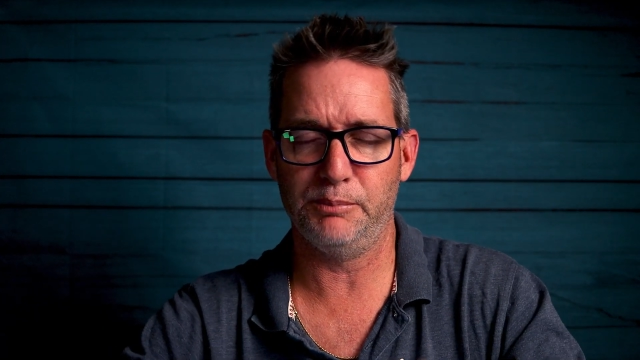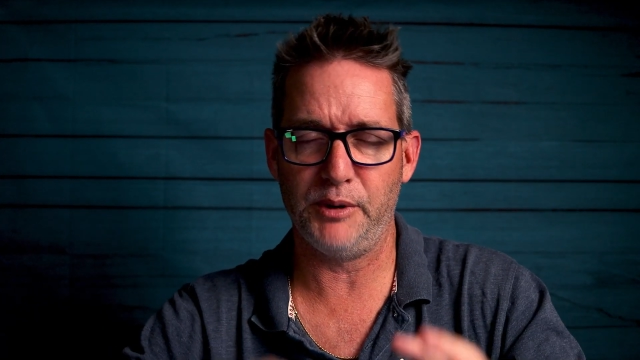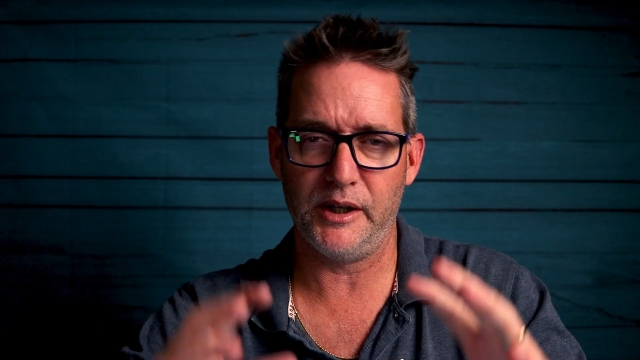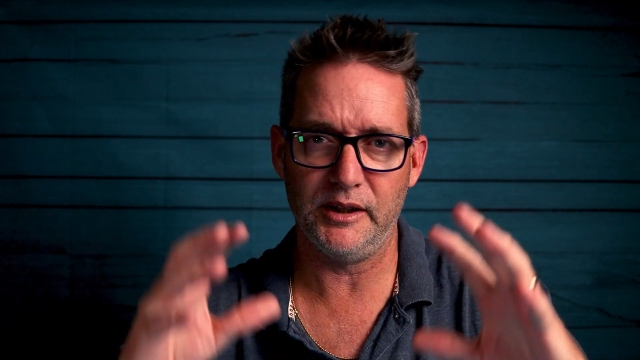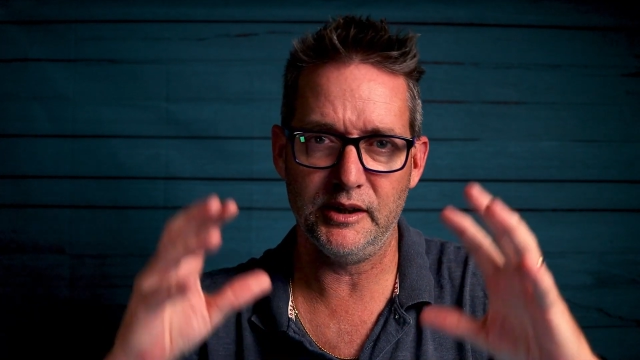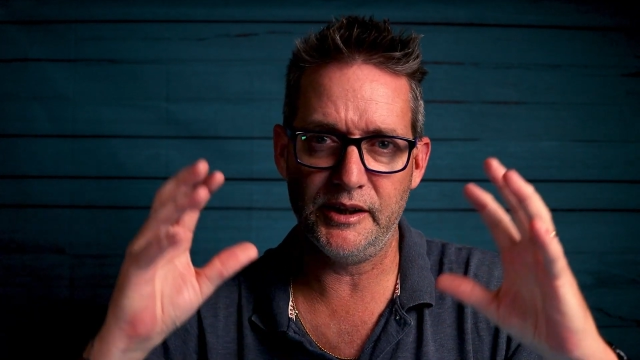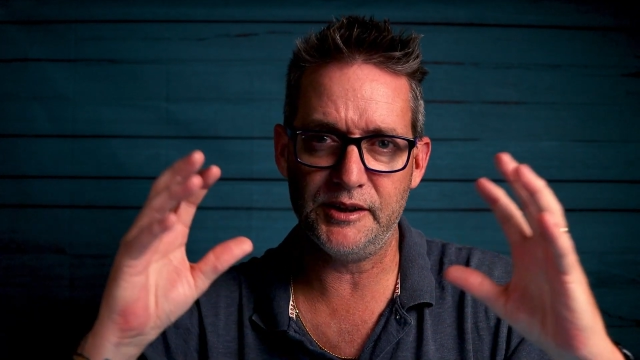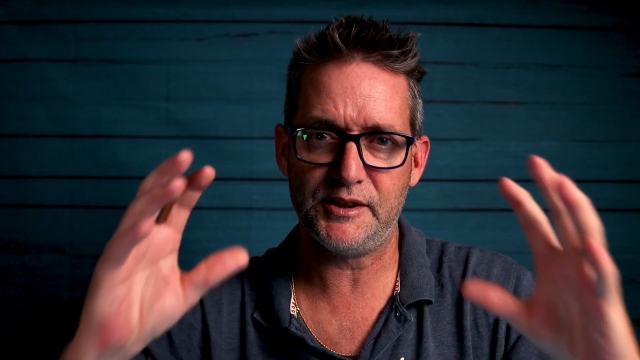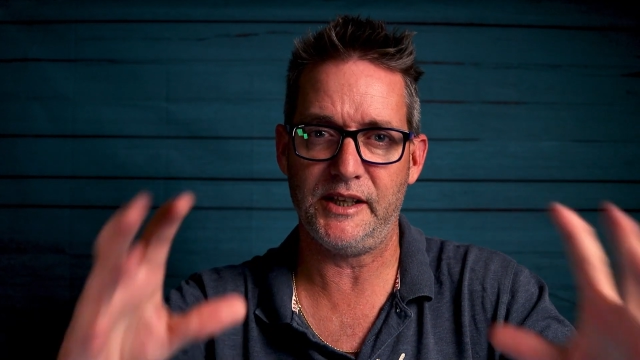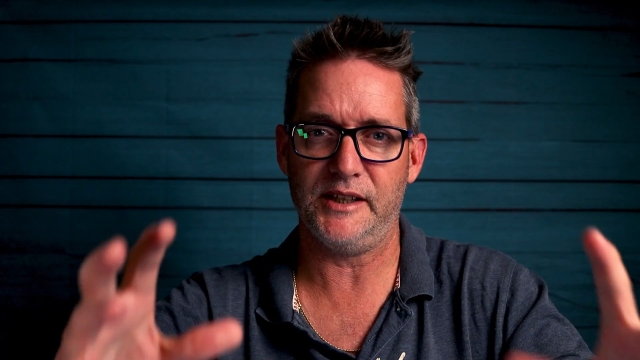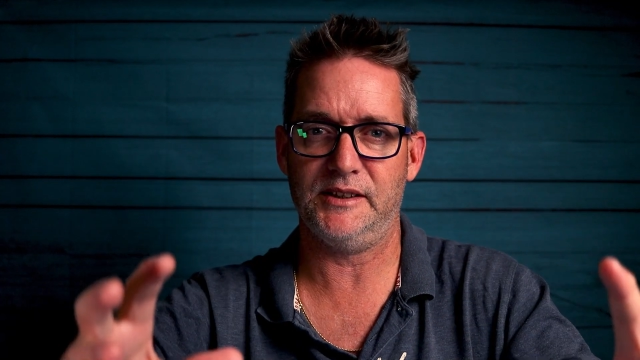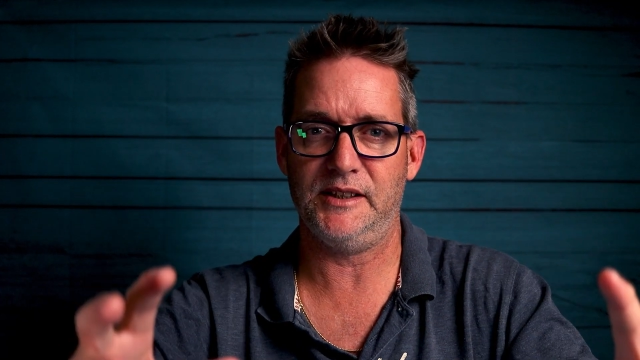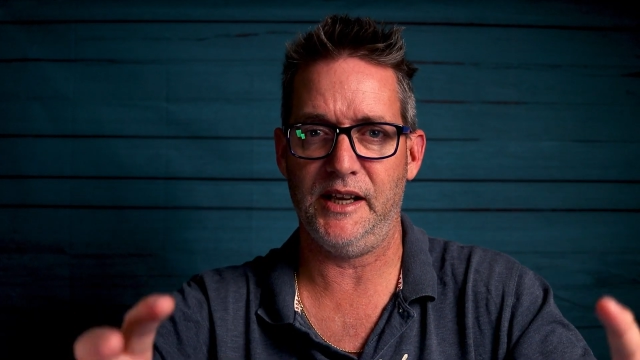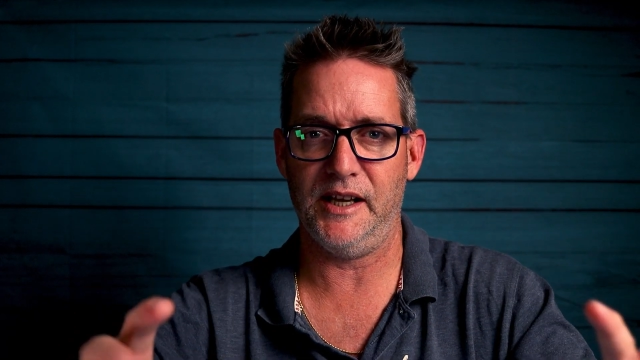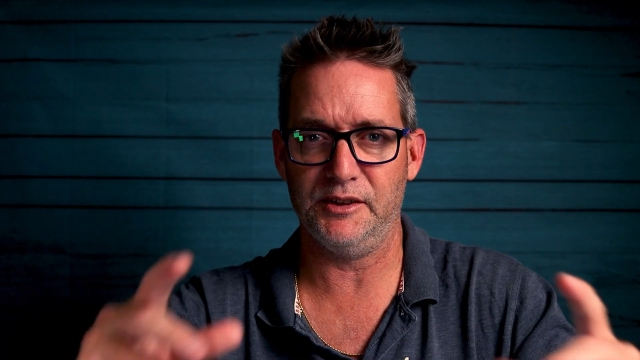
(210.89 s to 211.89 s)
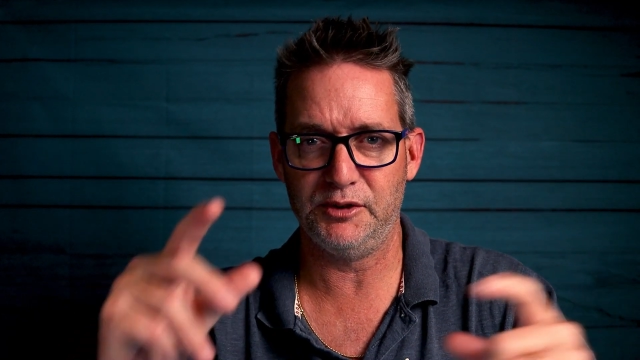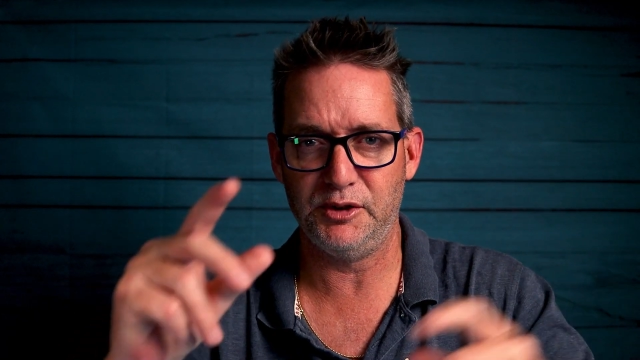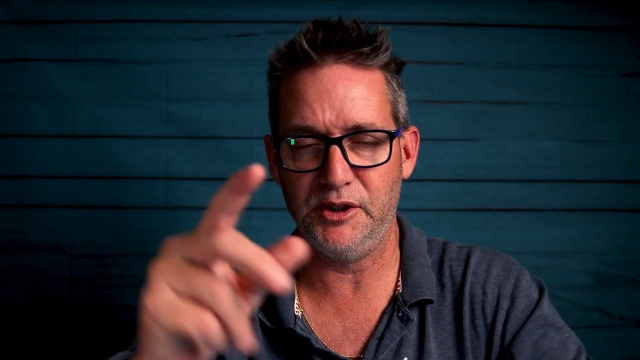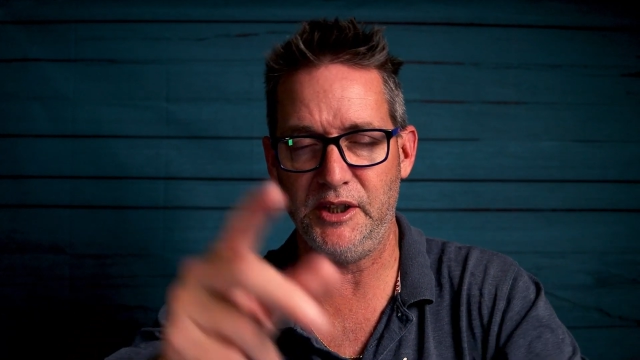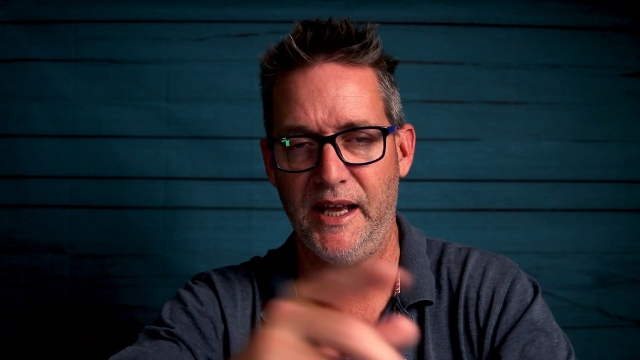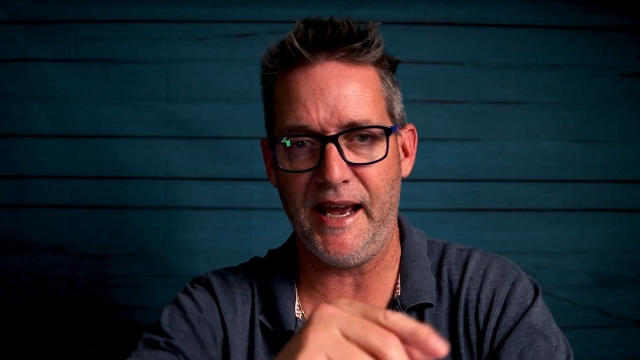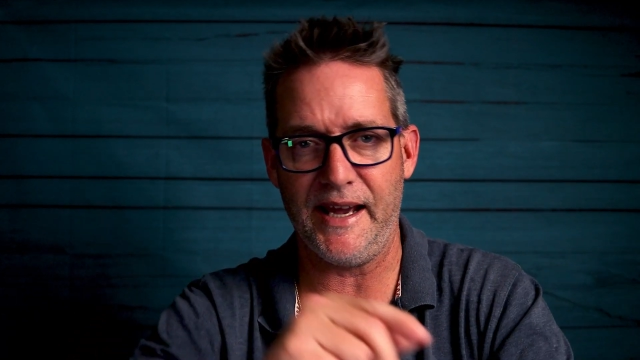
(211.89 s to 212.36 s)
but let's get down to
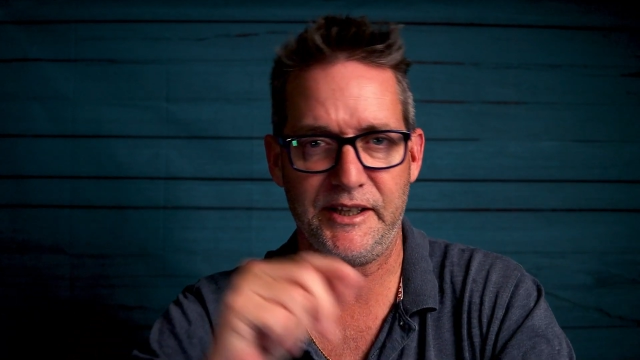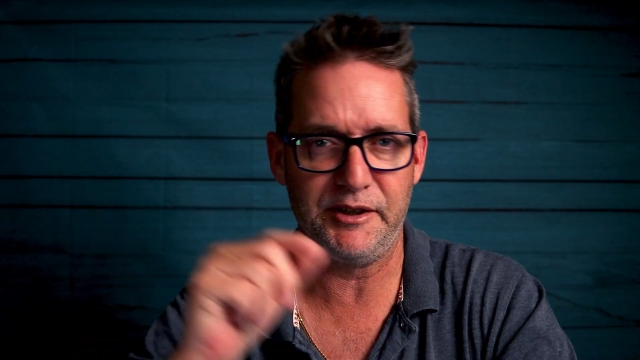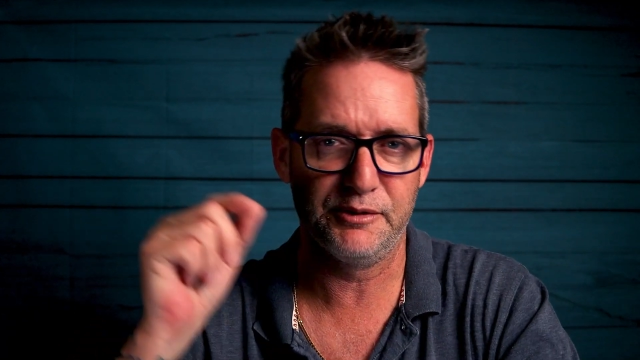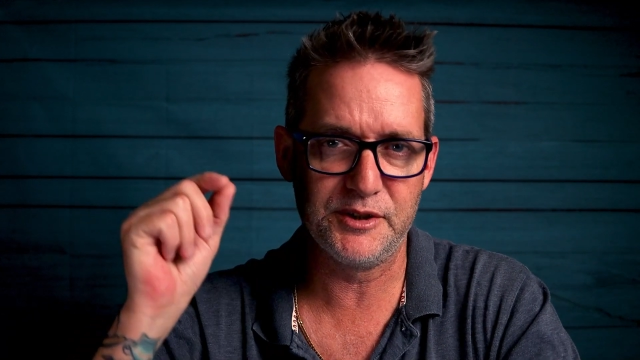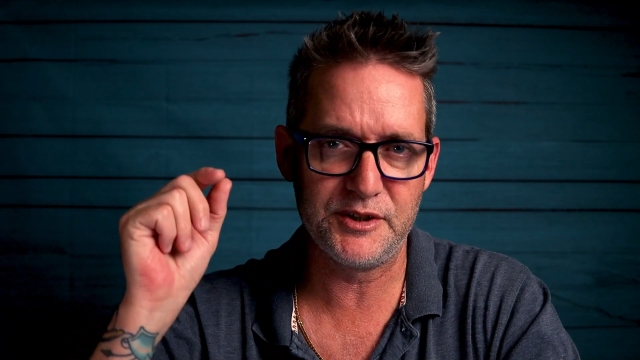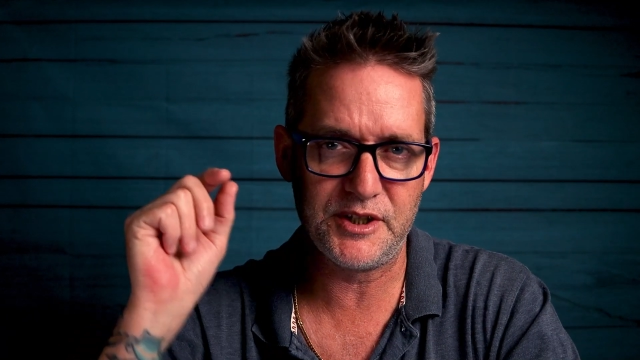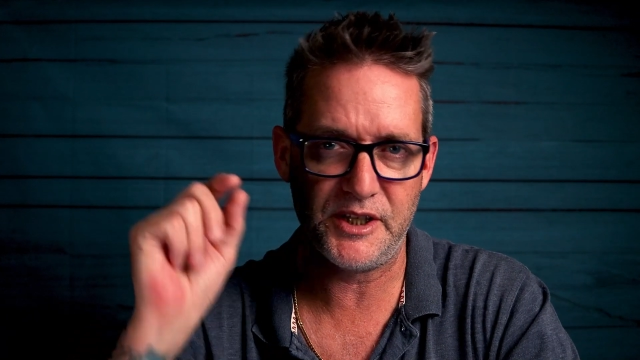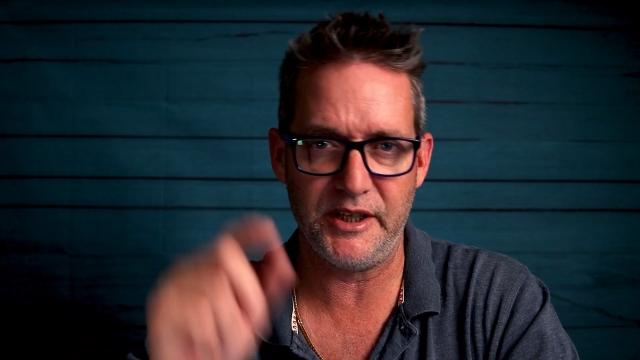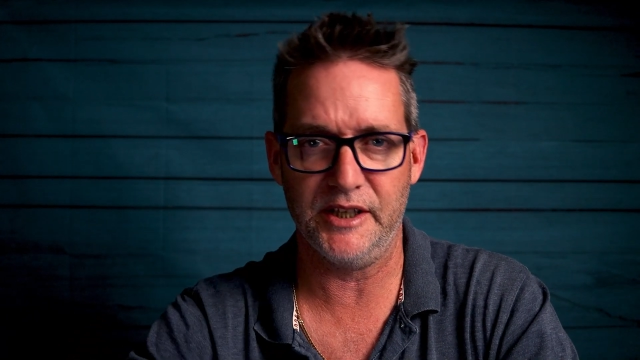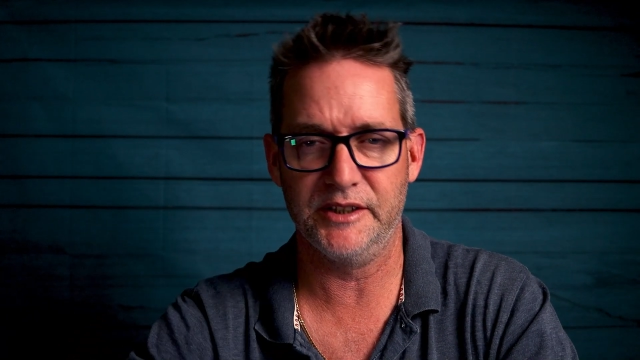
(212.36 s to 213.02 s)
the accuracy